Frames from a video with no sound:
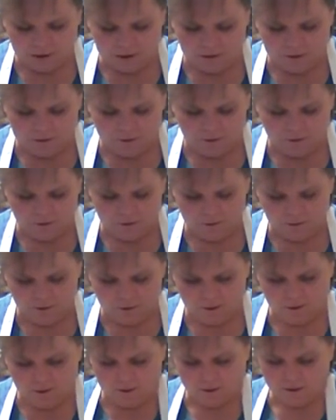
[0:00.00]
to
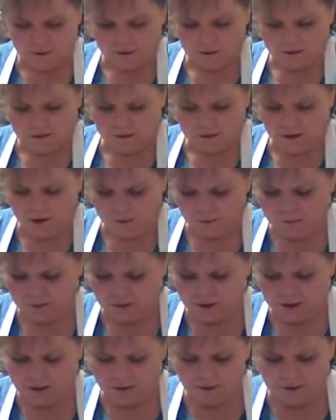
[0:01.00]
the top
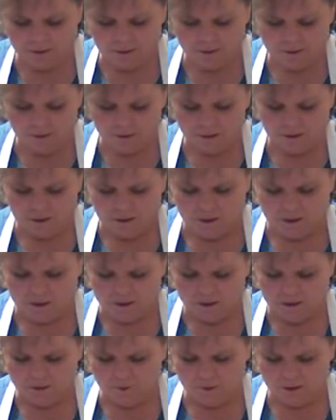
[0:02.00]
layer.
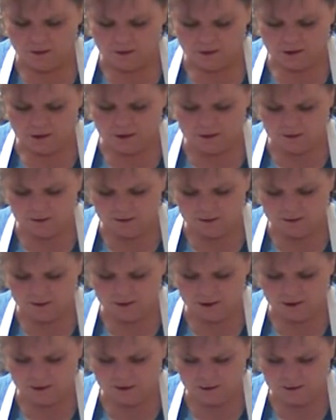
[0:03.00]
You know what? Cheese is
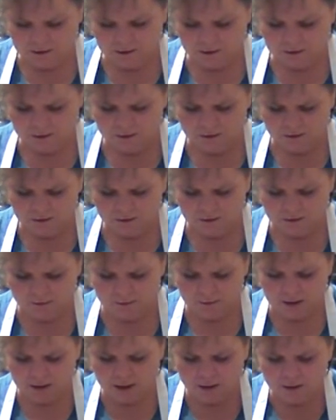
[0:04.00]
cheese. It doesn't
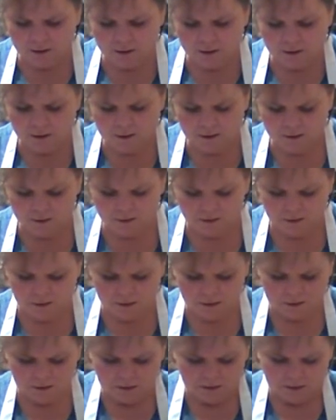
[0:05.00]
matter.
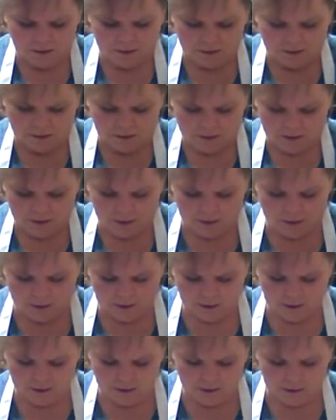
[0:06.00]

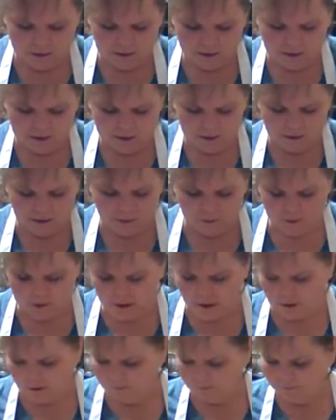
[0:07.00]
And there we
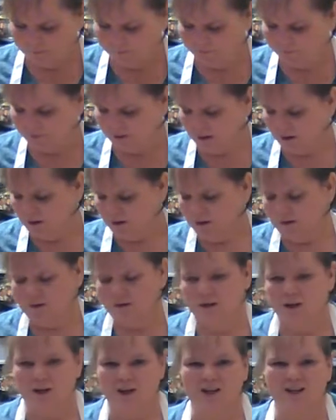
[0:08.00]
are.
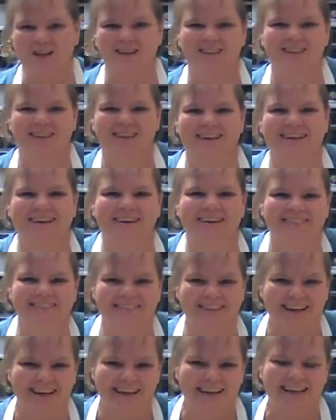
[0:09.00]
So,
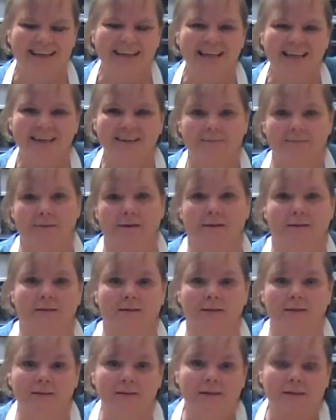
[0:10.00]
alright. Well, at
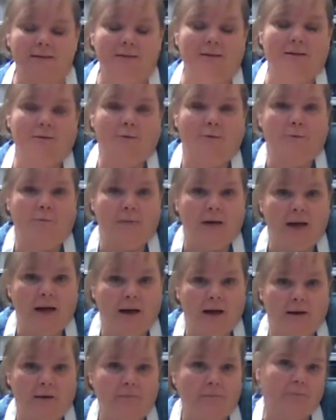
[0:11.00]
least it's not going
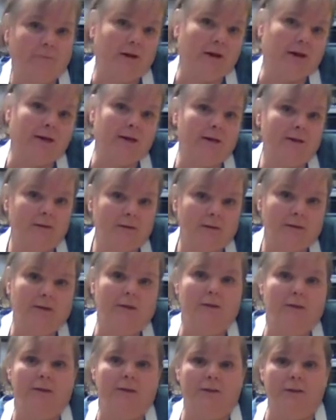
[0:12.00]
bad, right?
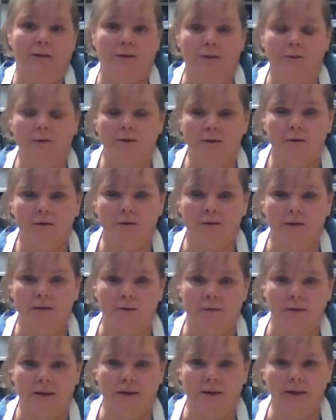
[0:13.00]
You know?
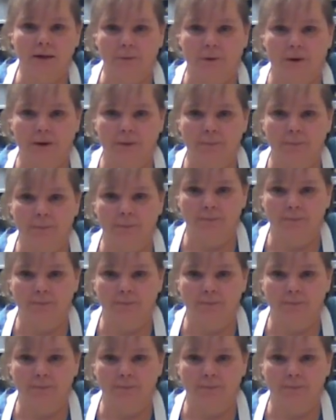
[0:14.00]
So, anyway,